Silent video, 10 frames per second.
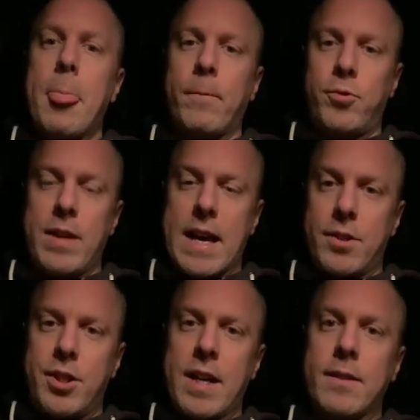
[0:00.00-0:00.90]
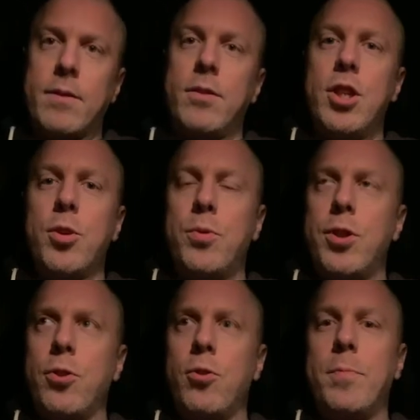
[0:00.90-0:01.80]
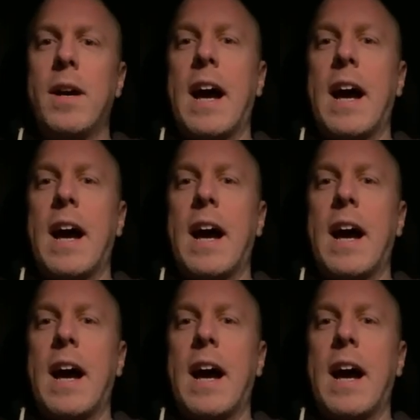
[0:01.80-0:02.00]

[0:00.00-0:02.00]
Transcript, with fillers: So yeah, check YouTube.